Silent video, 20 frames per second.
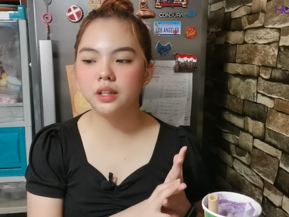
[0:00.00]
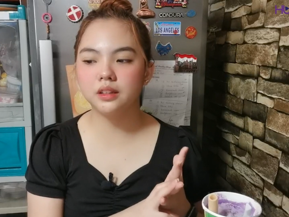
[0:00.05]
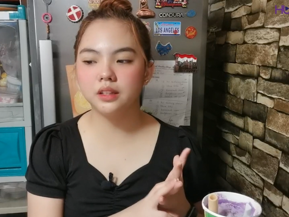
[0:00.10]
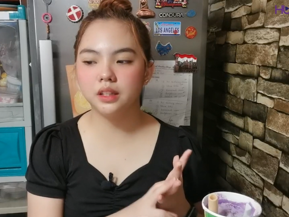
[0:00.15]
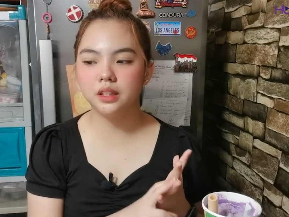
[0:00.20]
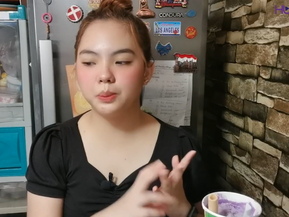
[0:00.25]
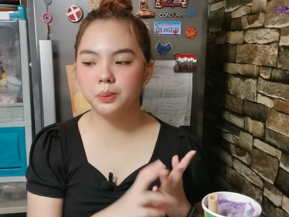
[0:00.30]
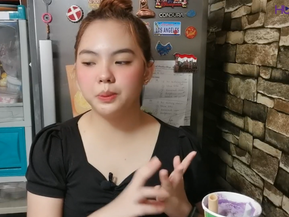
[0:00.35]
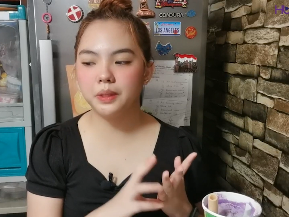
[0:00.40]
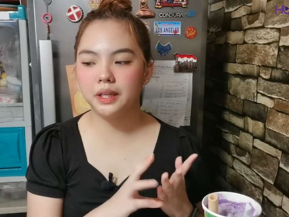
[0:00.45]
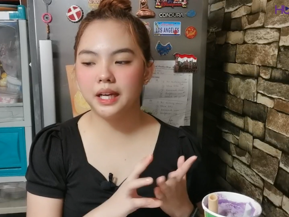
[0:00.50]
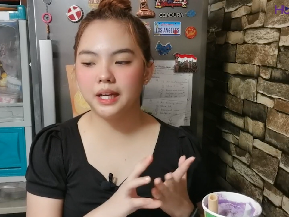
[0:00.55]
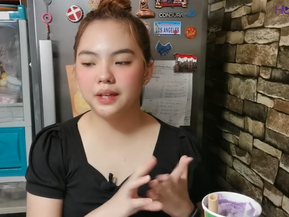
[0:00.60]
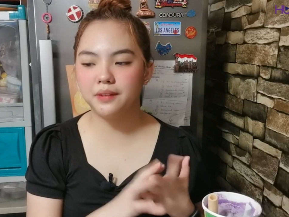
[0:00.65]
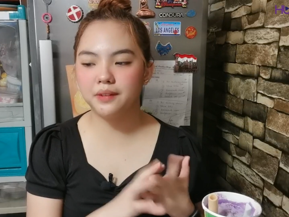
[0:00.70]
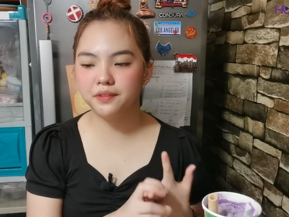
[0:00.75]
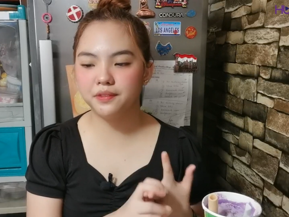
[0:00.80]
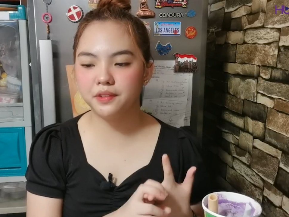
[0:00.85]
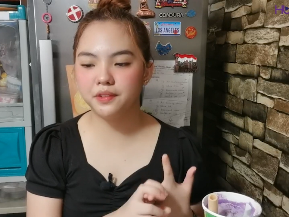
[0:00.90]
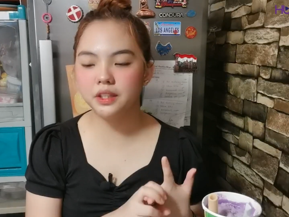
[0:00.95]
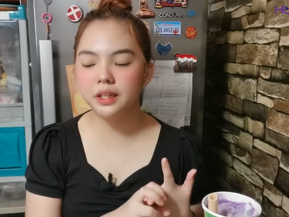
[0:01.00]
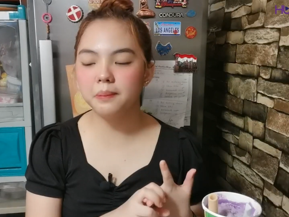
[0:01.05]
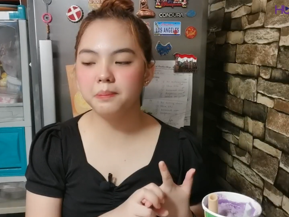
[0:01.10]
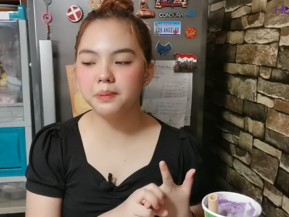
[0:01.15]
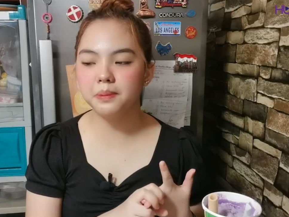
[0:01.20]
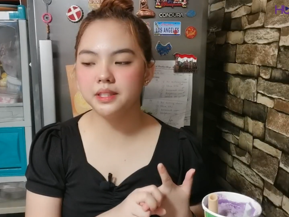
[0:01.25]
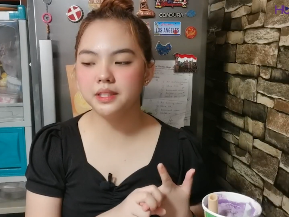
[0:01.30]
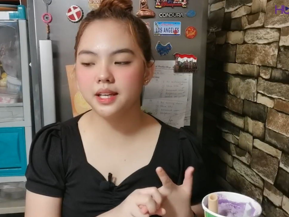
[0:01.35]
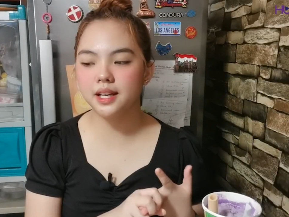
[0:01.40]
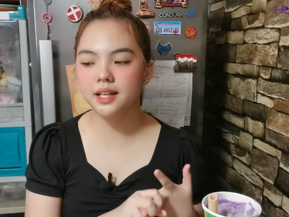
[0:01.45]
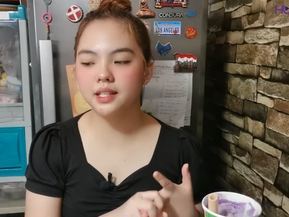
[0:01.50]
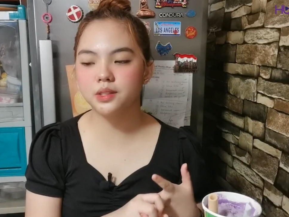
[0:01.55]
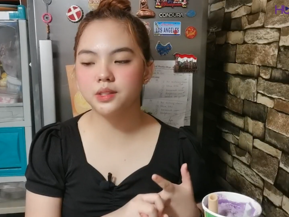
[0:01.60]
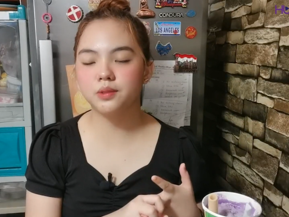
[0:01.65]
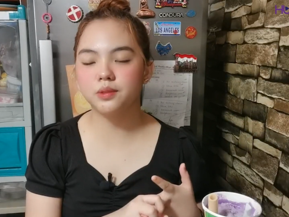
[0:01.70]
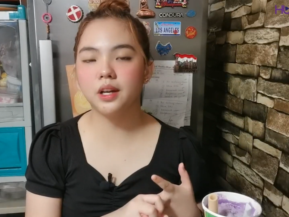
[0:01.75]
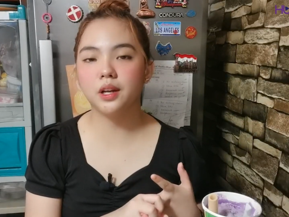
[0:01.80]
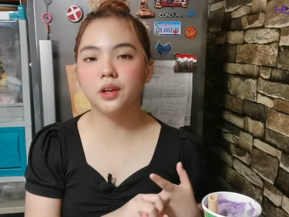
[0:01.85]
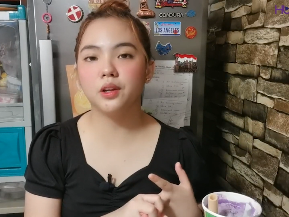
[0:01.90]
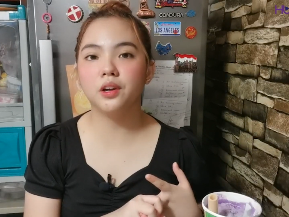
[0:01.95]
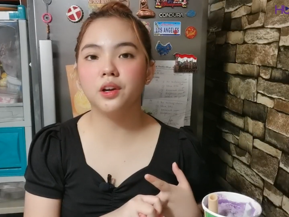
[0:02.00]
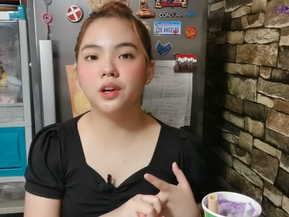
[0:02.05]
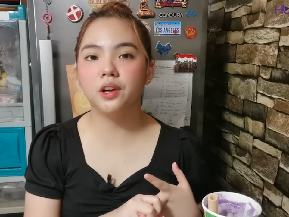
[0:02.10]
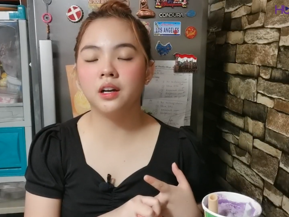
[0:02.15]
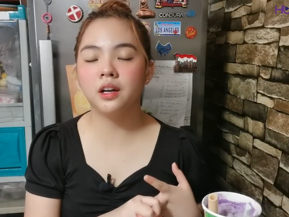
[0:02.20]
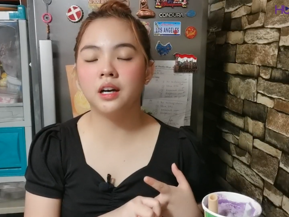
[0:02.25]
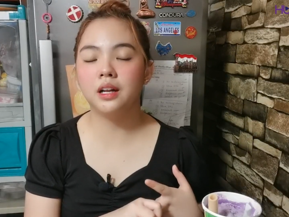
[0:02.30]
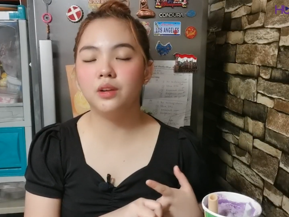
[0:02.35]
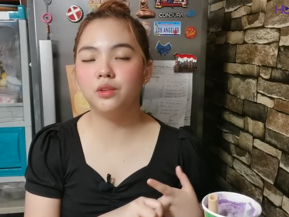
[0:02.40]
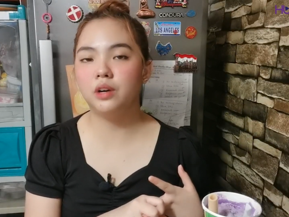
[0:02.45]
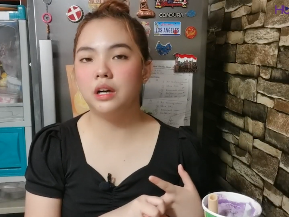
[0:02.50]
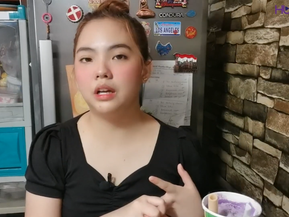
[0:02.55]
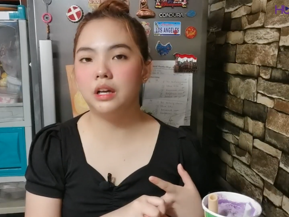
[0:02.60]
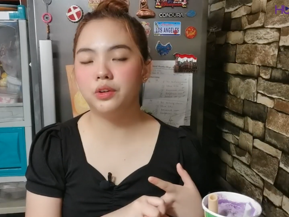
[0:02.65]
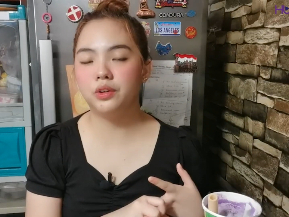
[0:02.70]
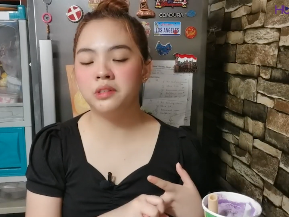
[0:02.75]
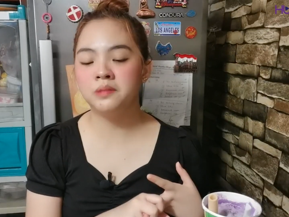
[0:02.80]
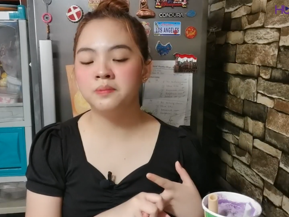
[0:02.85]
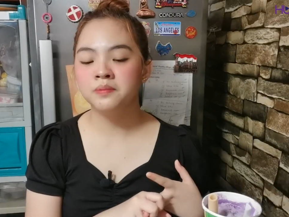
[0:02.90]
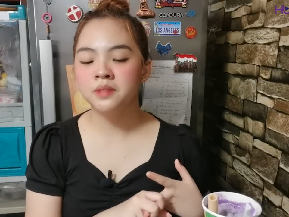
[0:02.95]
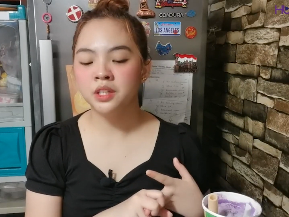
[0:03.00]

then we have 3 pieces regular halo-halo.